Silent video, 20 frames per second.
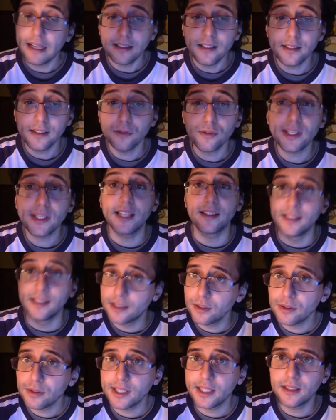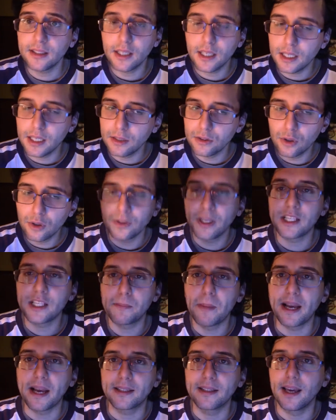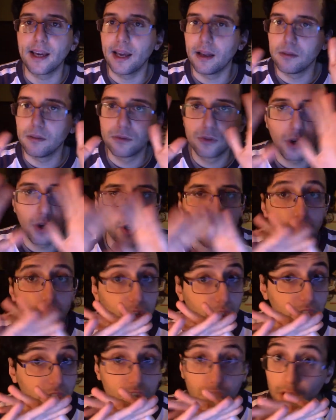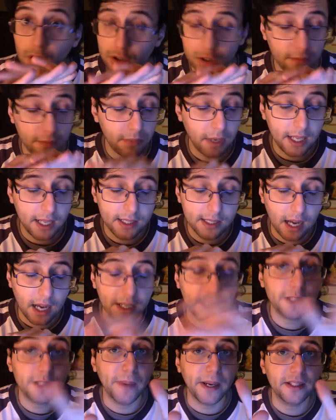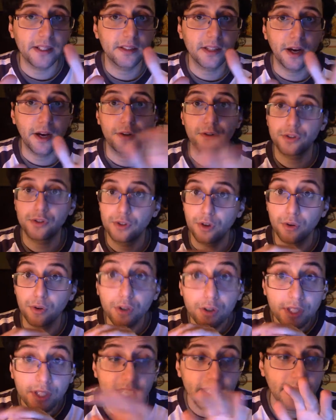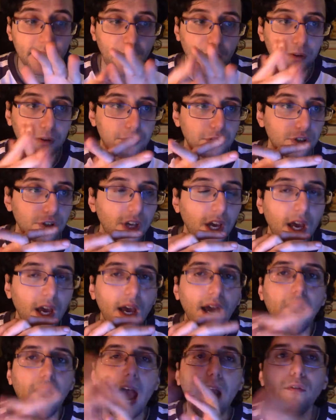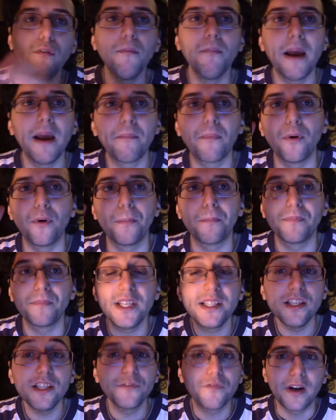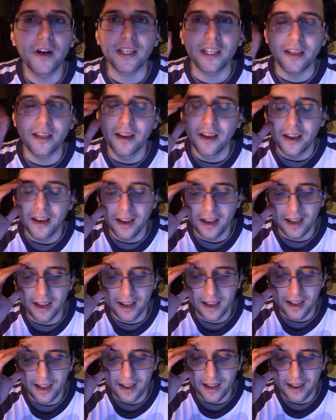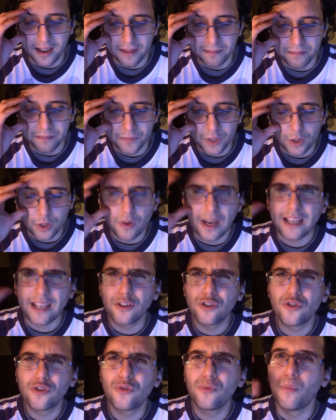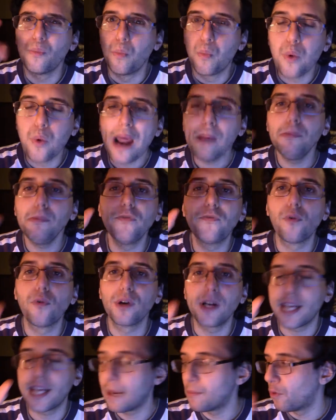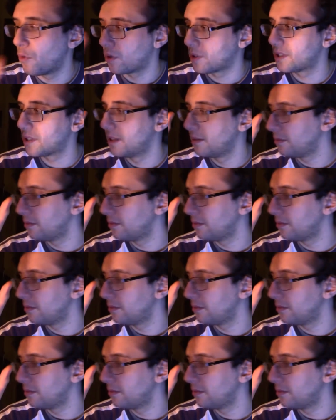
Nintendo said, don't expect. It's not going to, it's unexpected characters. They're unique characters. I remember, this is funny, like right before the Game Awards, the